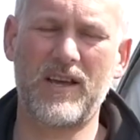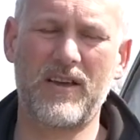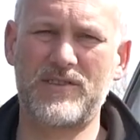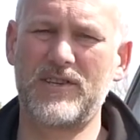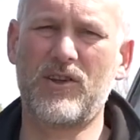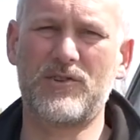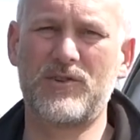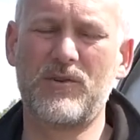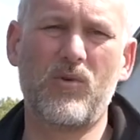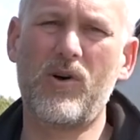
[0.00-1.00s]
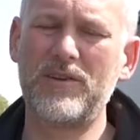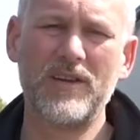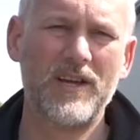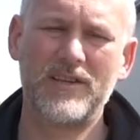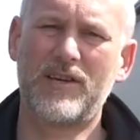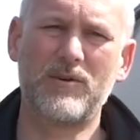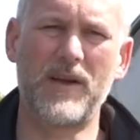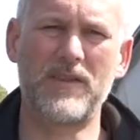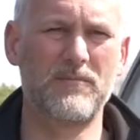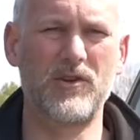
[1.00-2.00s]
I've seen lots of them. One, you can
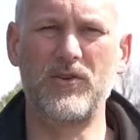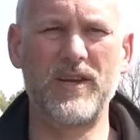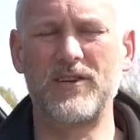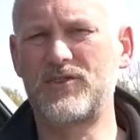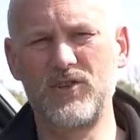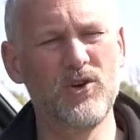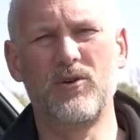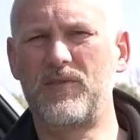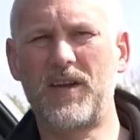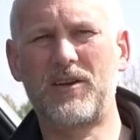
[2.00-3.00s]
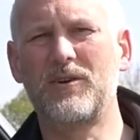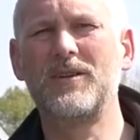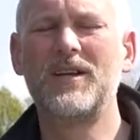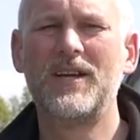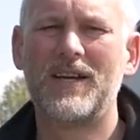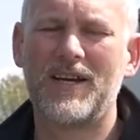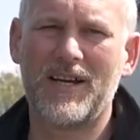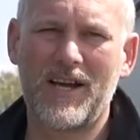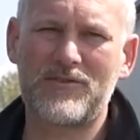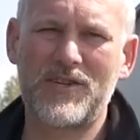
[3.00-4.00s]
make them unique to your vehicle.
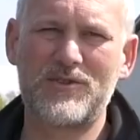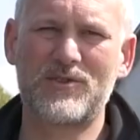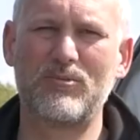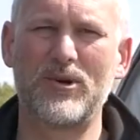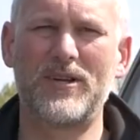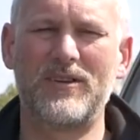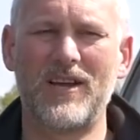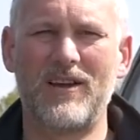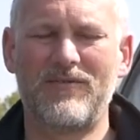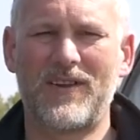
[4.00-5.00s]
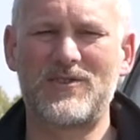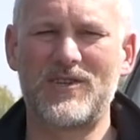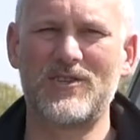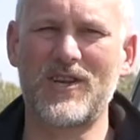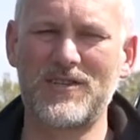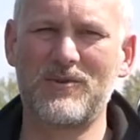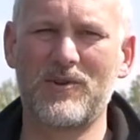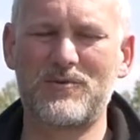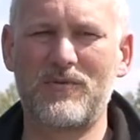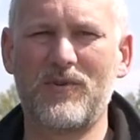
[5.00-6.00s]
I've seen some pretty fancy and jazzy
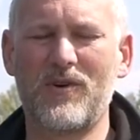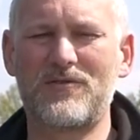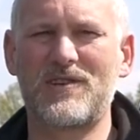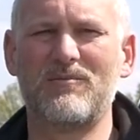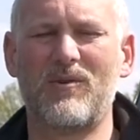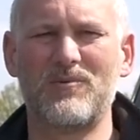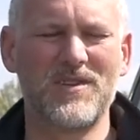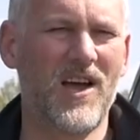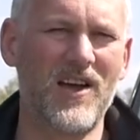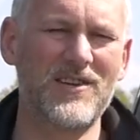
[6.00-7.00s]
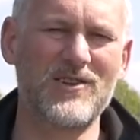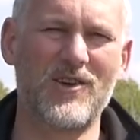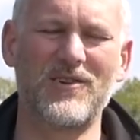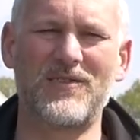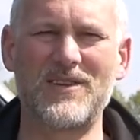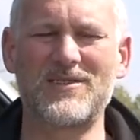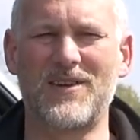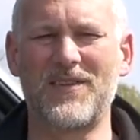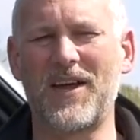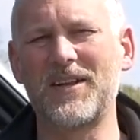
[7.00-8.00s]
ones before. I've seen one with eyes on and things
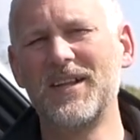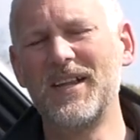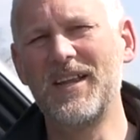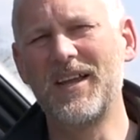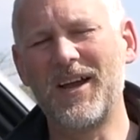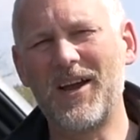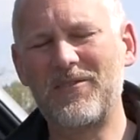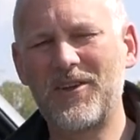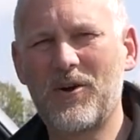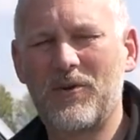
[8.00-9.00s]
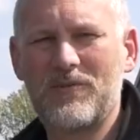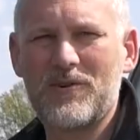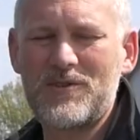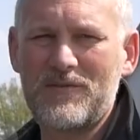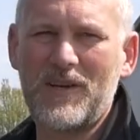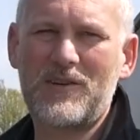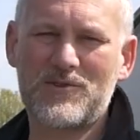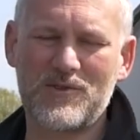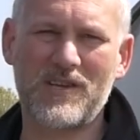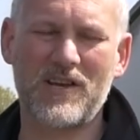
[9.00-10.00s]
like that that go on the front of the
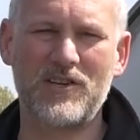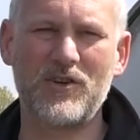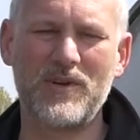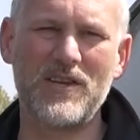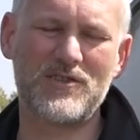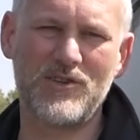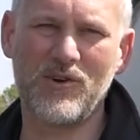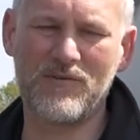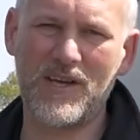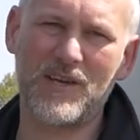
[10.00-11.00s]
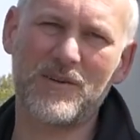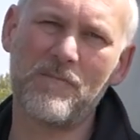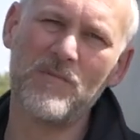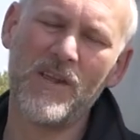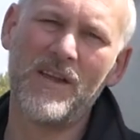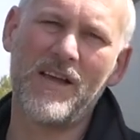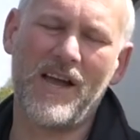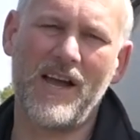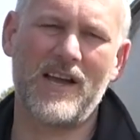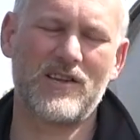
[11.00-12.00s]
vehicle, so it's kind of unique to your vehicle.
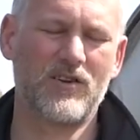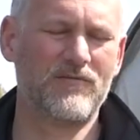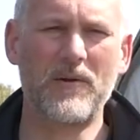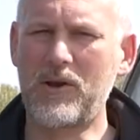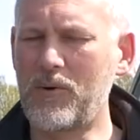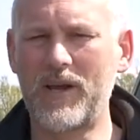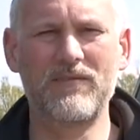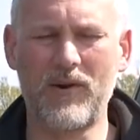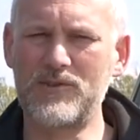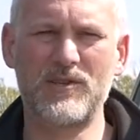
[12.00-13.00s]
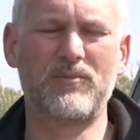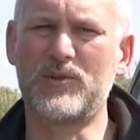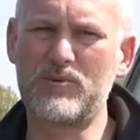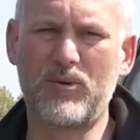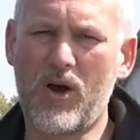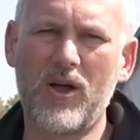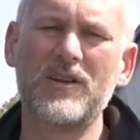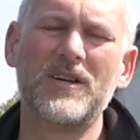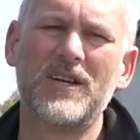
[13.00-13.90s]
Very quick, very simple to put on.